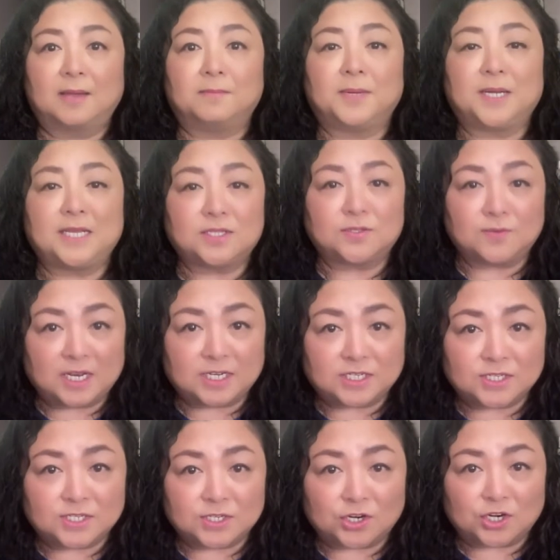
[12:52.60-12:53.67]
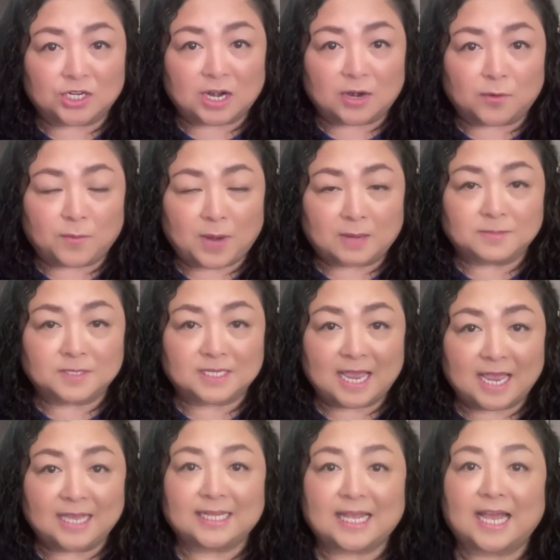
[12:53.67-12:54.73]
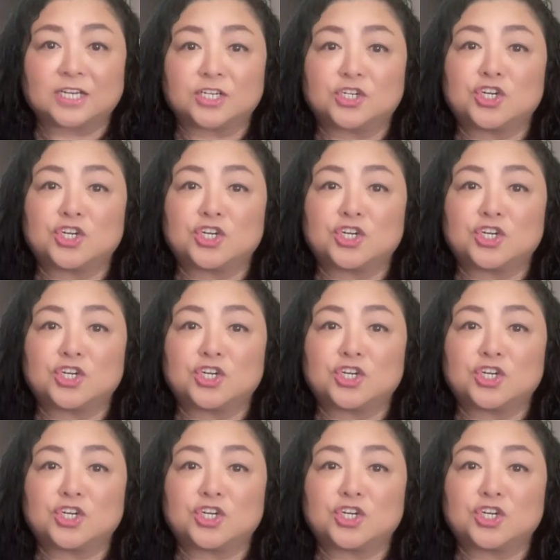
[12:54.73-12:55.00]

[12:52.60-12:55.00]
Please register on our website at